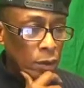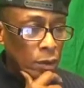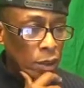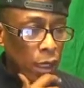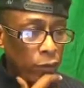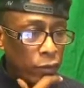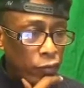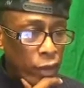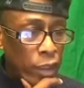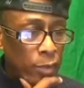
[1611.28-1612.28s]
Taryn
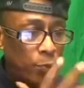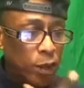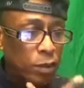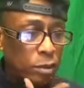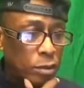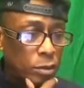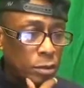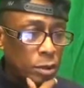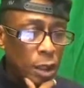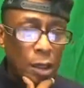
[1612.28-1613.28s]
Reed, peace to
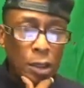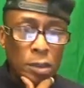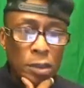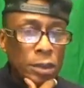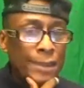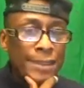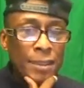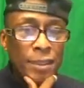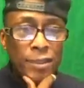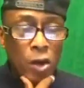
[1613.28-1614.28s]
God.
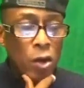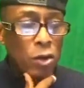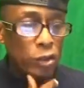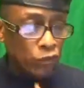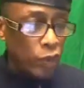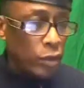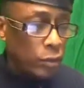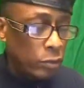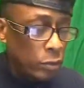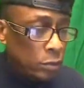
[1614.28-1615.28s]
CERN is
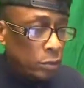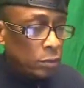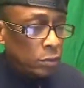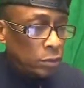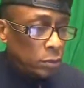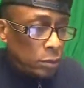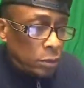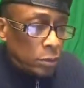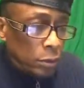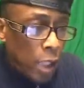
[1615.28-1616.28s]
real.
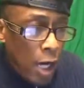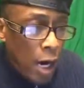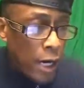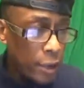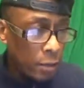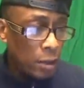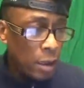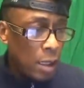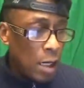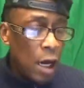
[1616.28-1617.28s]
All right?
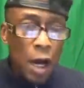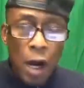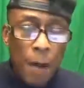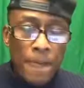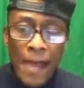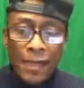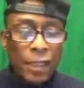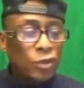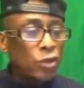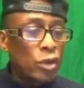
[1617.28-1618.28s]
I'm not
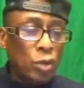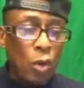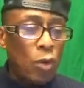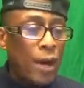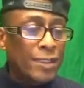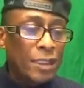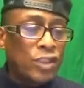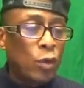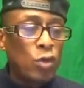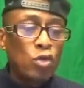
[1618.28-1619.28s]
into this whole idea.
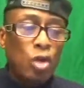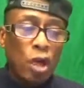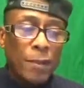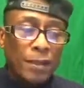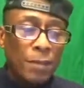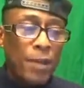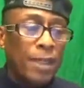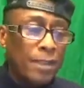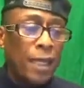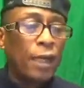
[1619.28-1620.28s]
See, when you talk about the
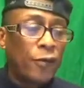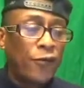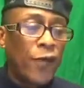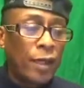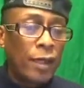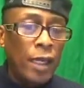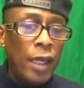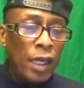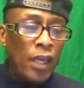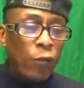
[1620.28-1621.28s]
Mandela effect,
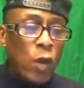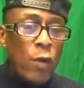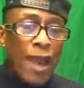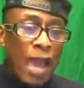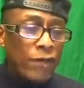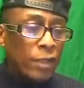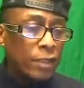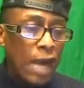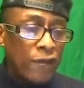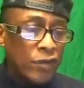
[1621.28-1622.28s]
if we were having a
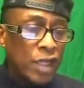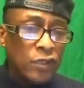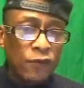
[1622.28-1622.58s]
conversation